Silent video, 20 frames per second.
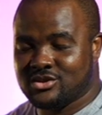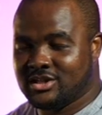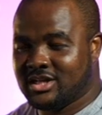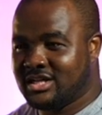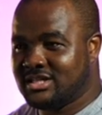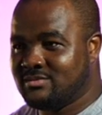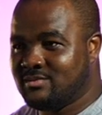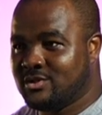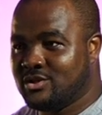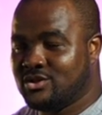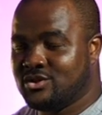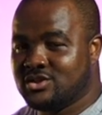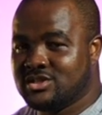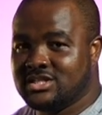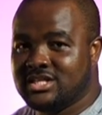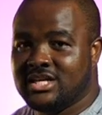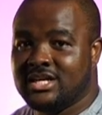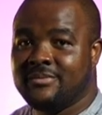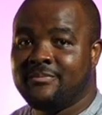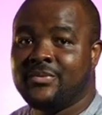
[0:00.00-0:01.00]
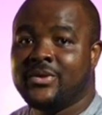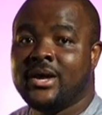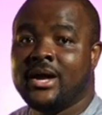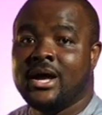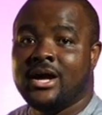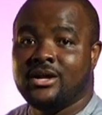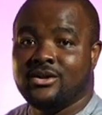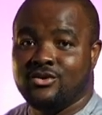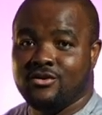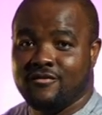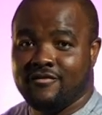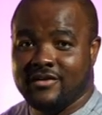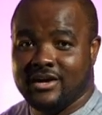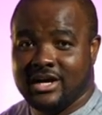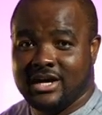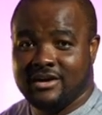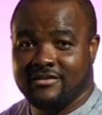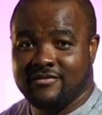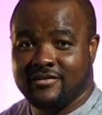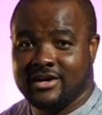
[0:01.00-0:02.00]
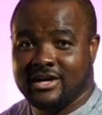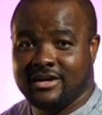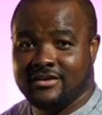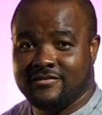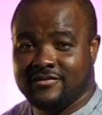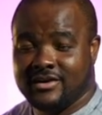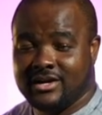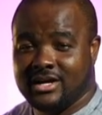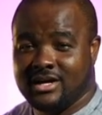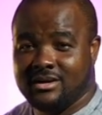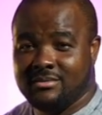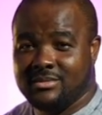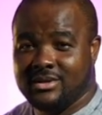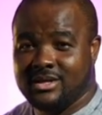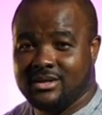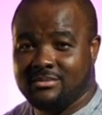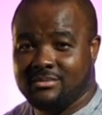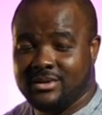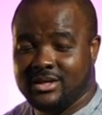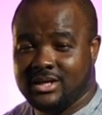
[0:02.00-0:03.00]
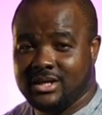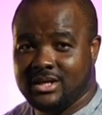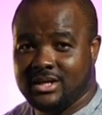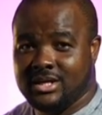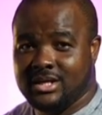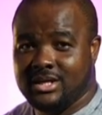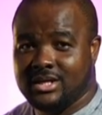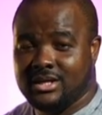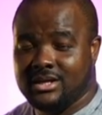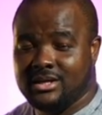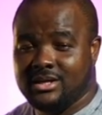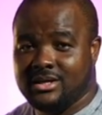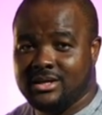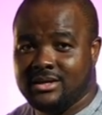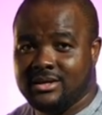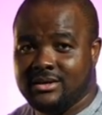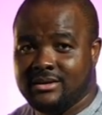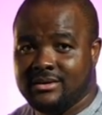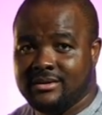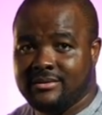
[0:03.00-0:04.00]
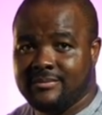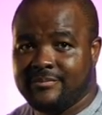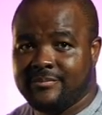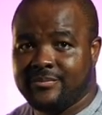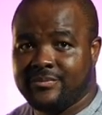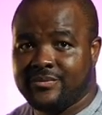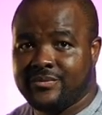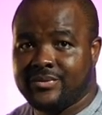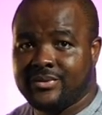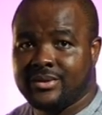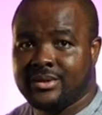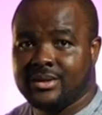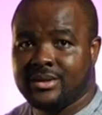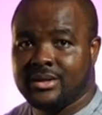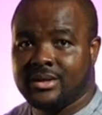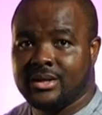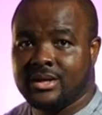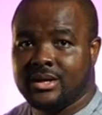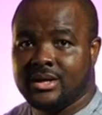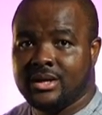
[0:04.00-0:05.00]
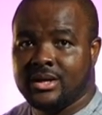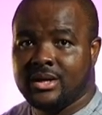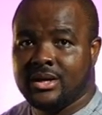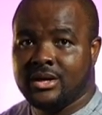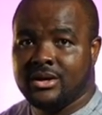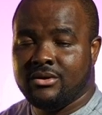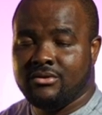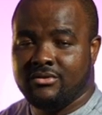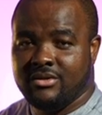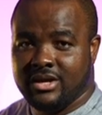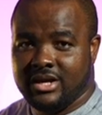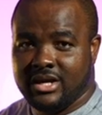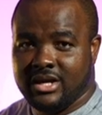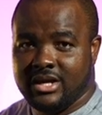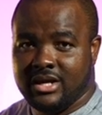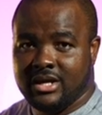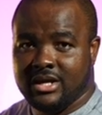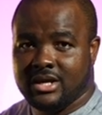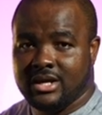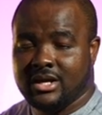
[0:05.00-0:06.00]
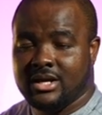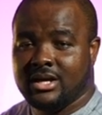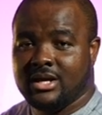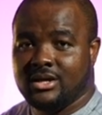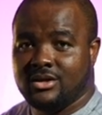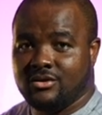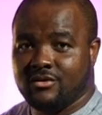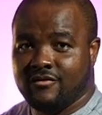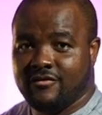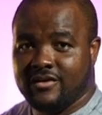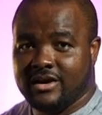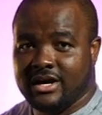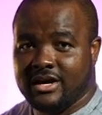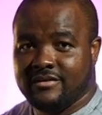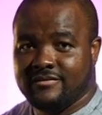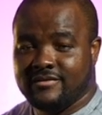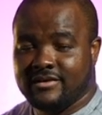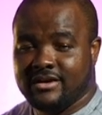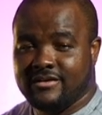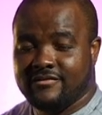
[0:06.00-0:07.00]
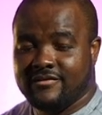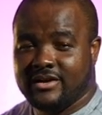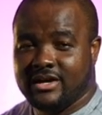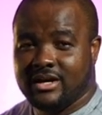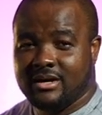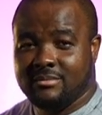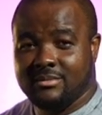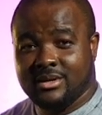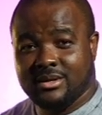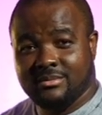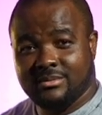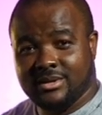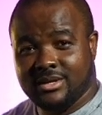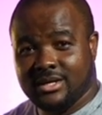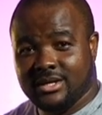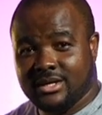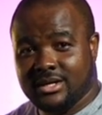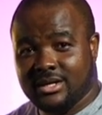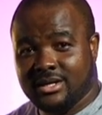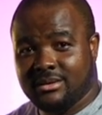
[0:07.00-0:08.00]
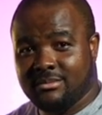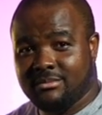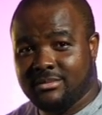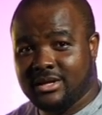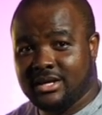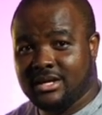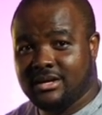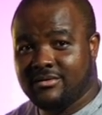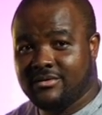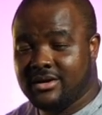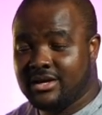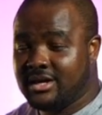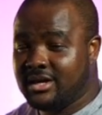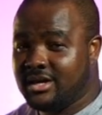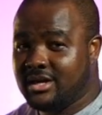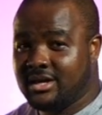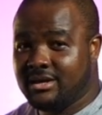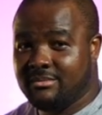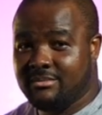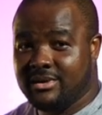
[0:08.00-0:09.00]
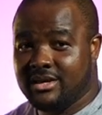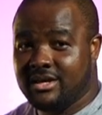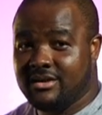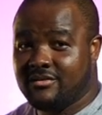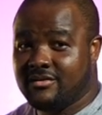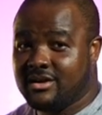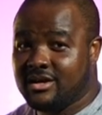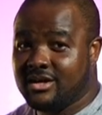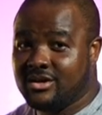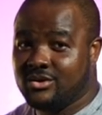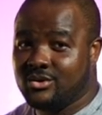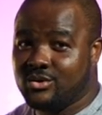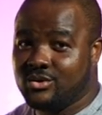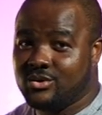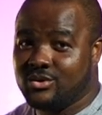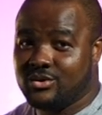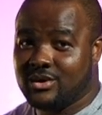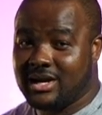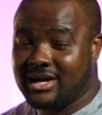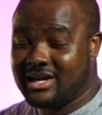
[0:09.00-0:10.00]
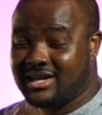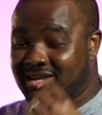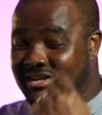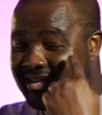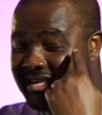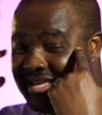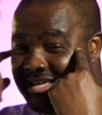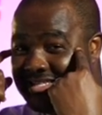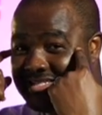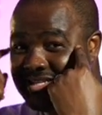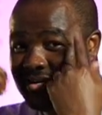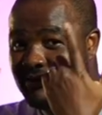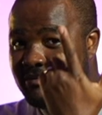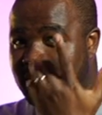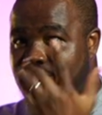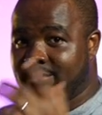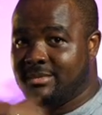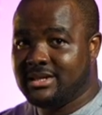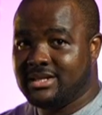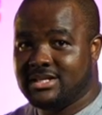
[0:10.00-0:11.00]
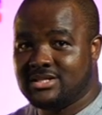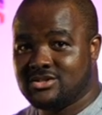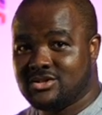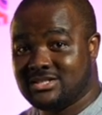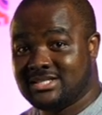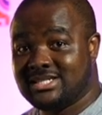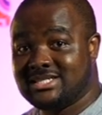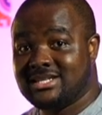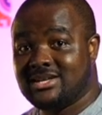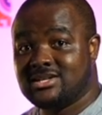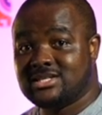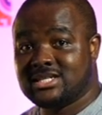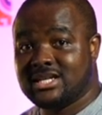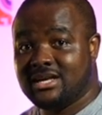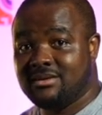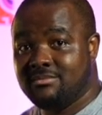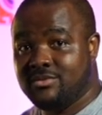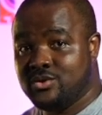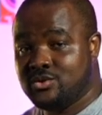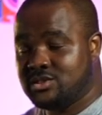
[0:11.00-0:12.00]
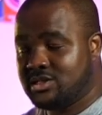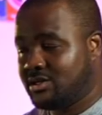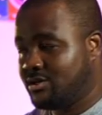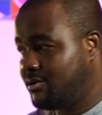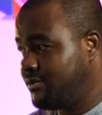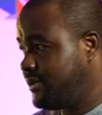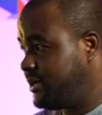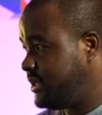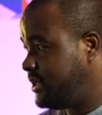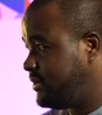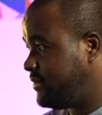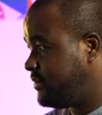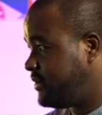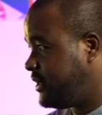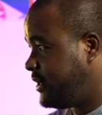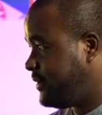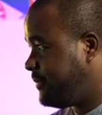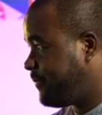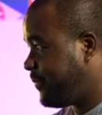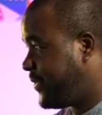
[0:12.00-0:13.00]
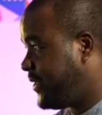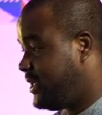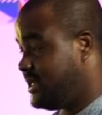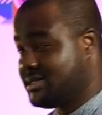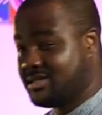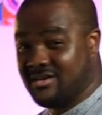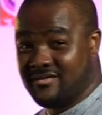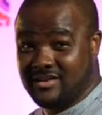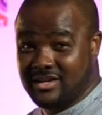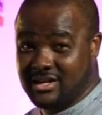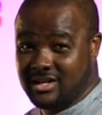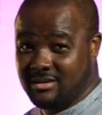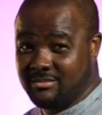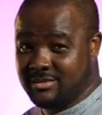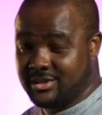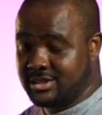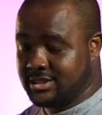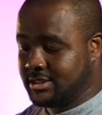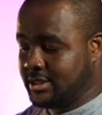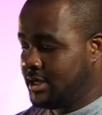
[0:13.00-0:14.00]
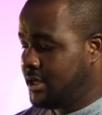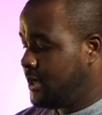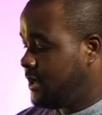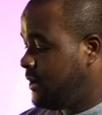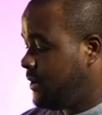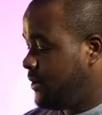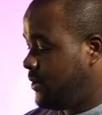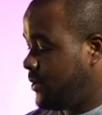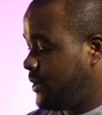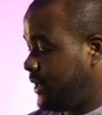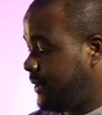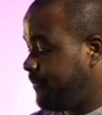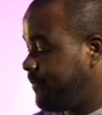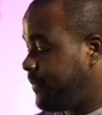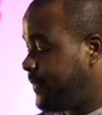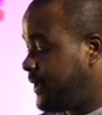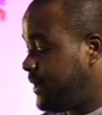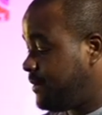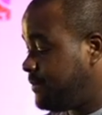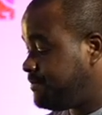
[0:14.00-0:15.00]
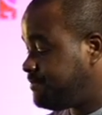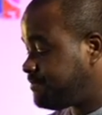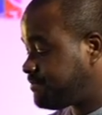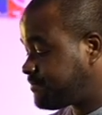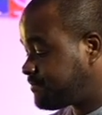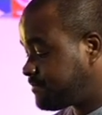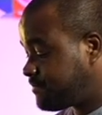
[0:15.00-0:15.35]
that, but you can say do fa fa fa mi mi re do fa fa fa mi mi mi re mi re do. I can easily remember this because it sounds like music already, right? Instead of the numbers. Okay, now